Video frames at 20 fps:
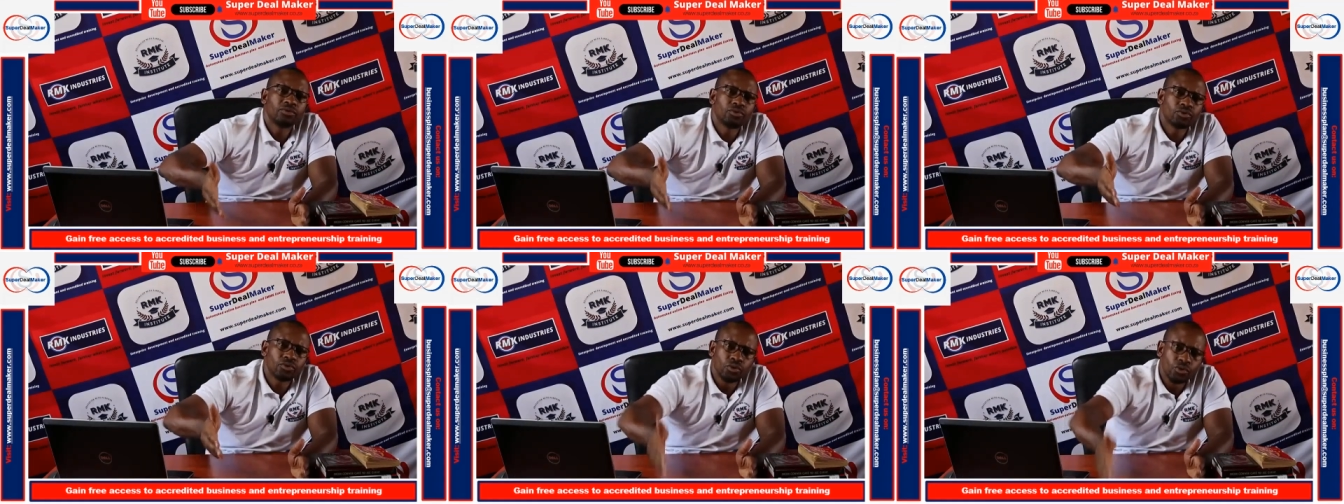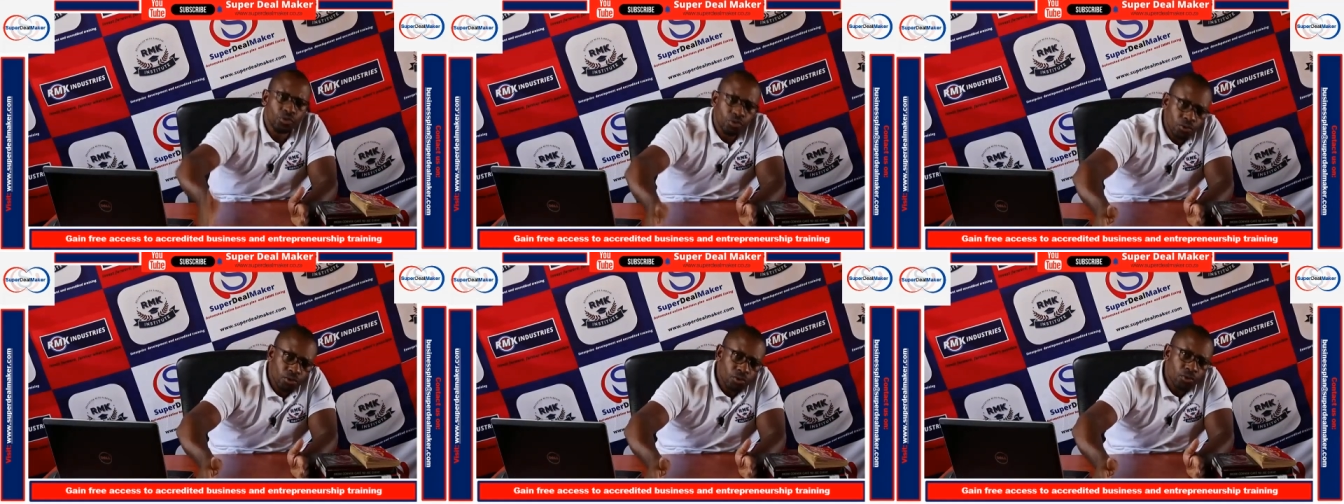
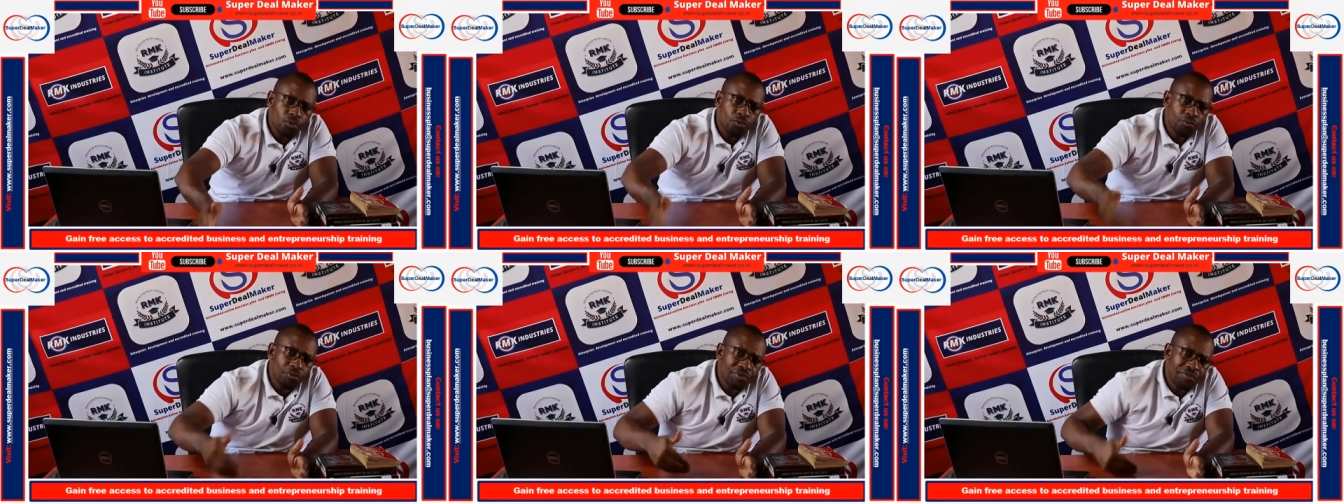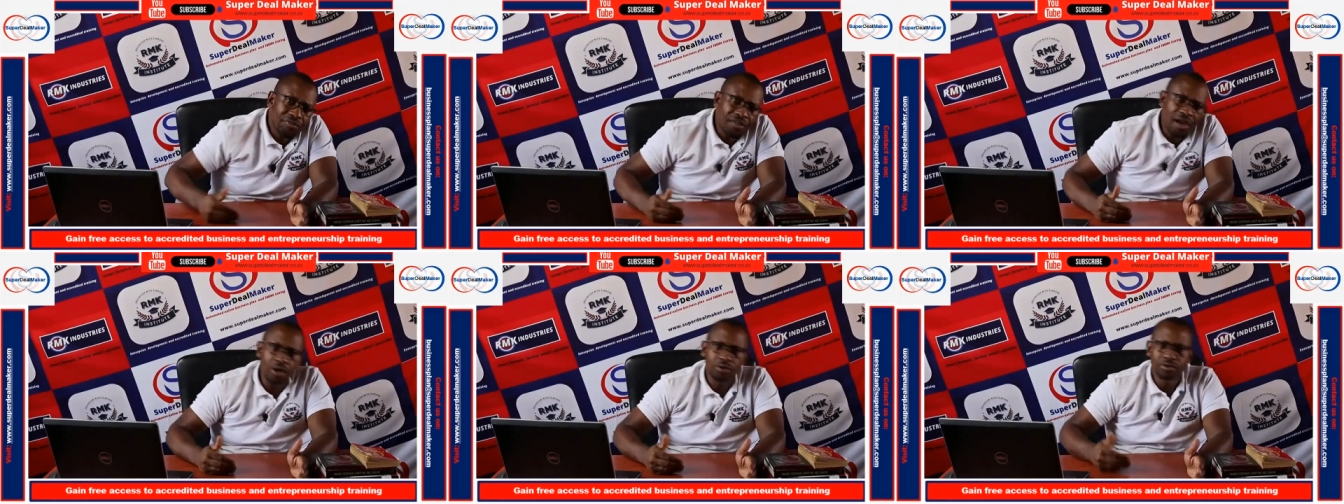do
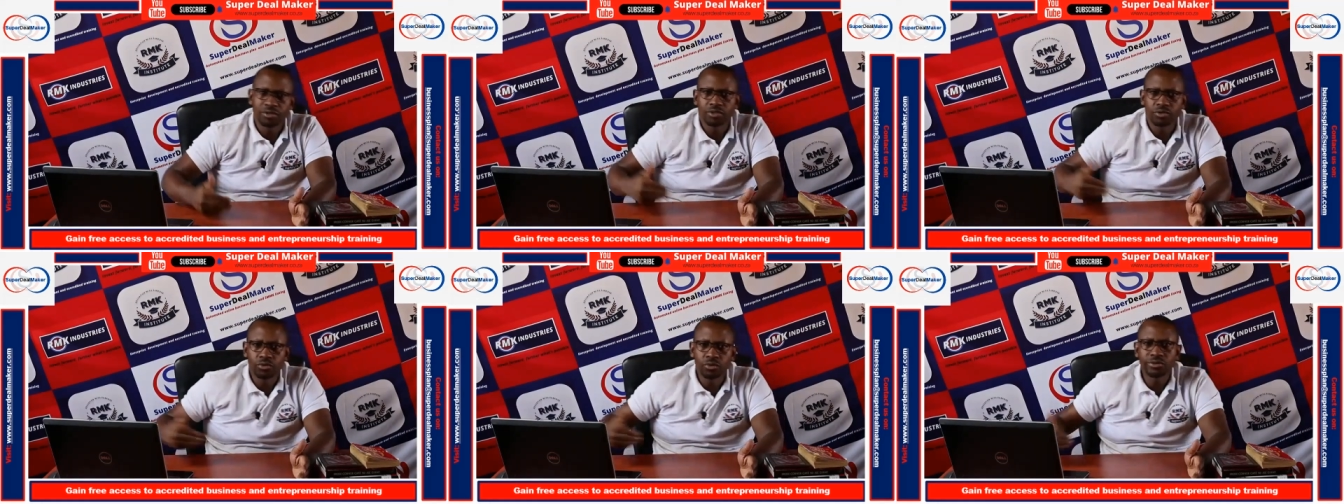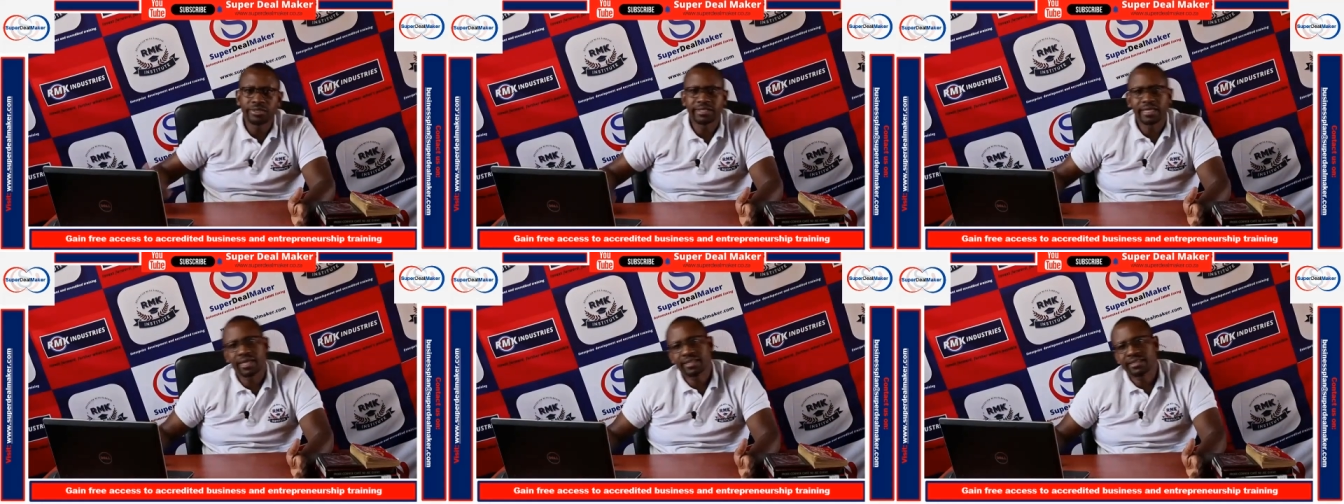without
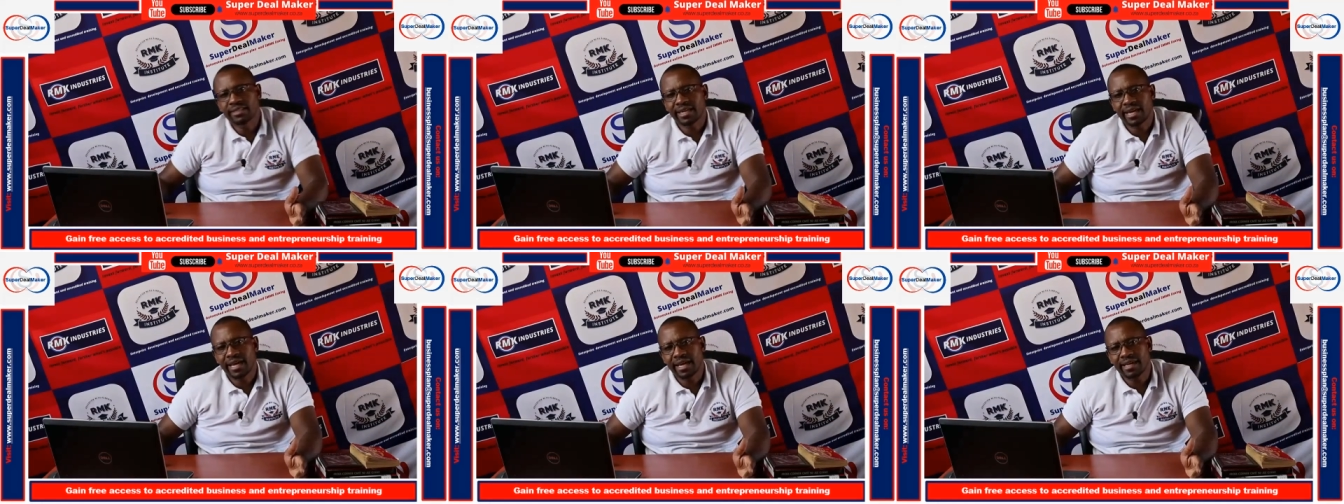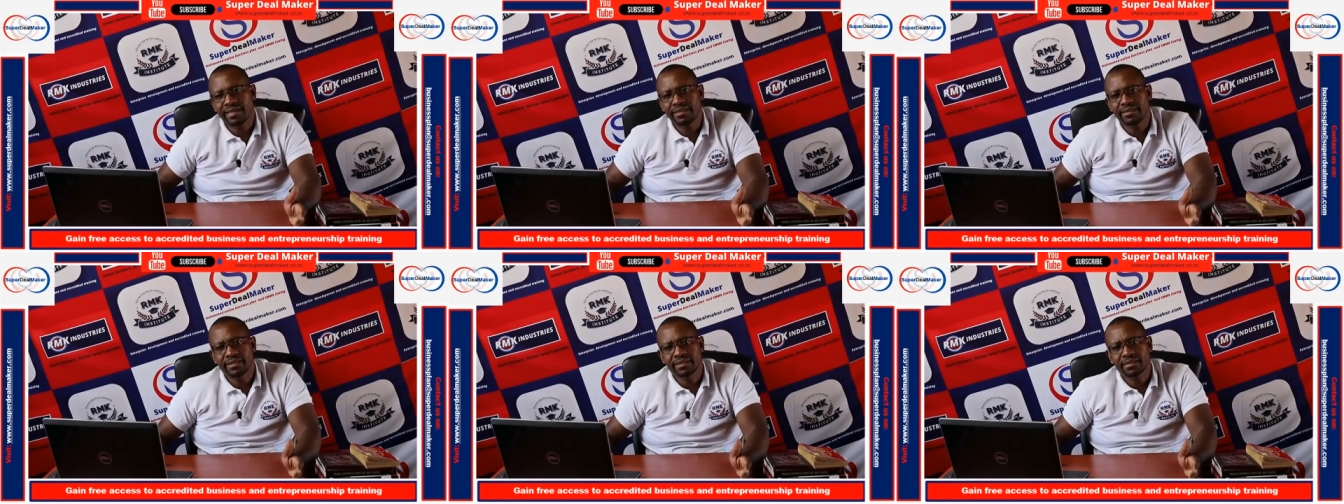those extra
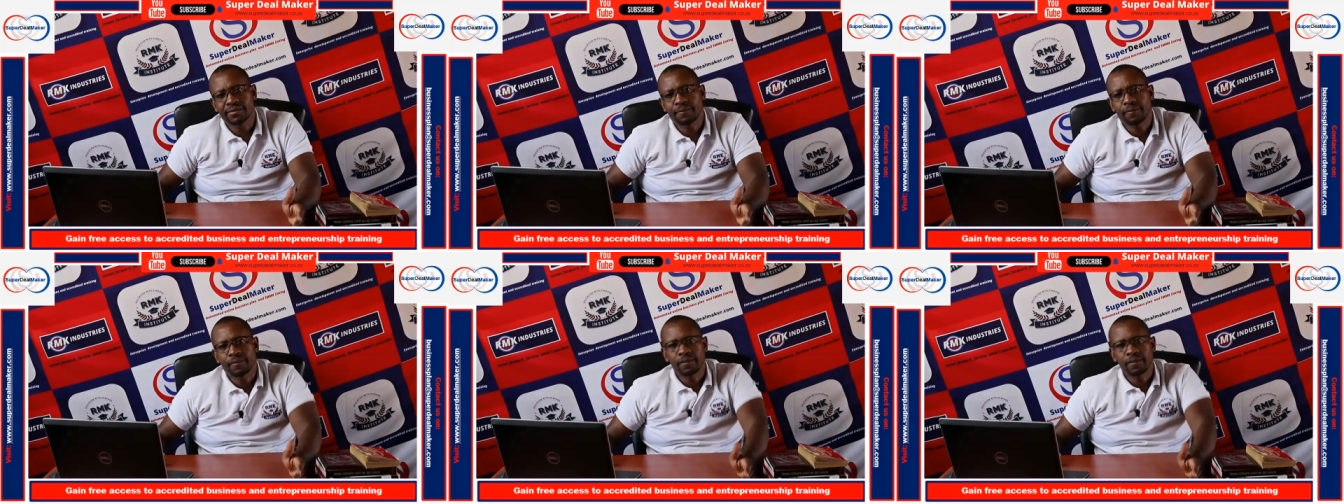hands.